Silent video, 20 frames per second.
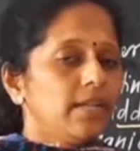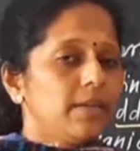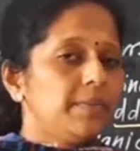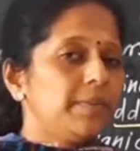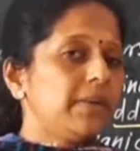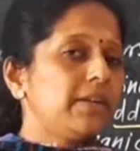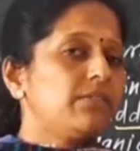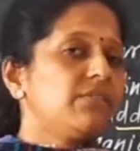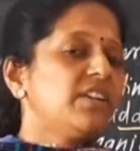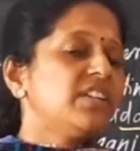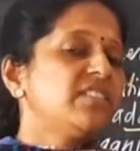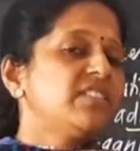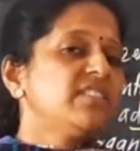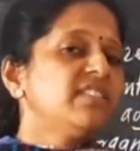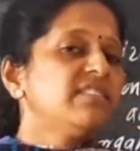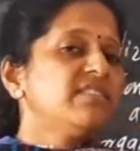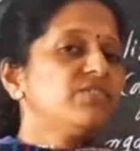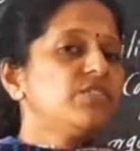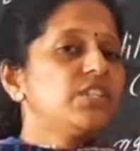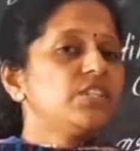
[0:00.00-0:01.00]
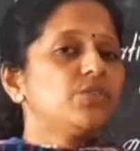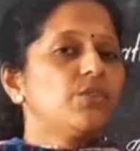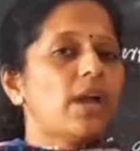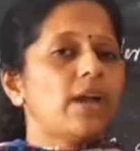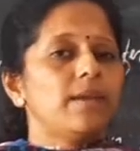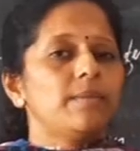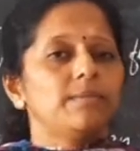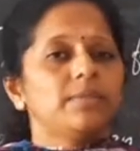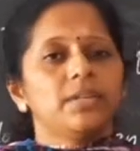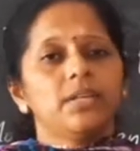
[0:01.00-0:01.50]
the different questions which
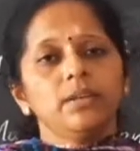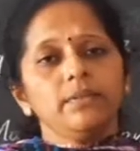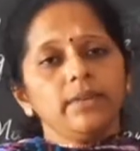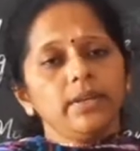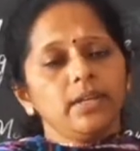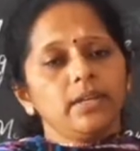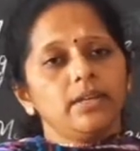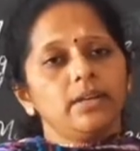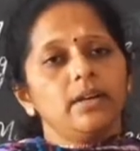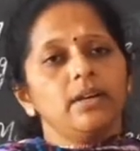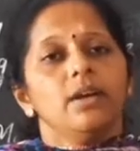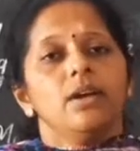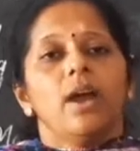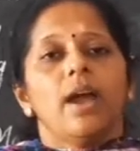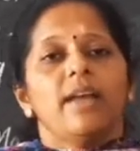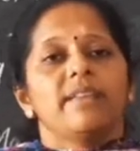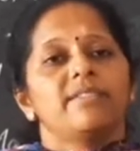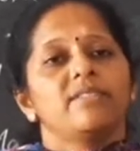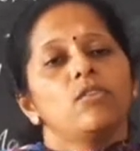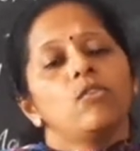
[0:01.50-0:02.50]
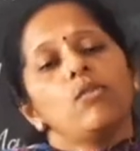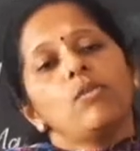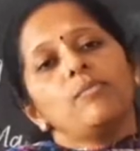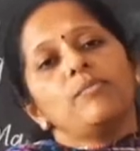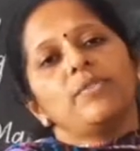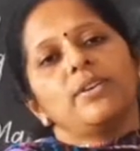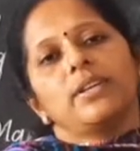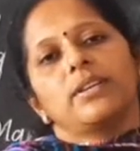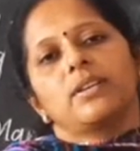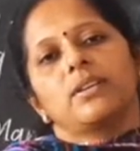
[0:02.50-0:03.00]
I am giving as a
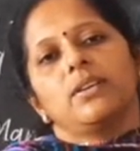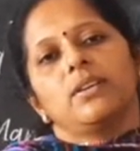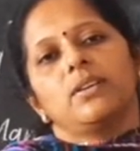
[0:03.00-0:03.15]
homework,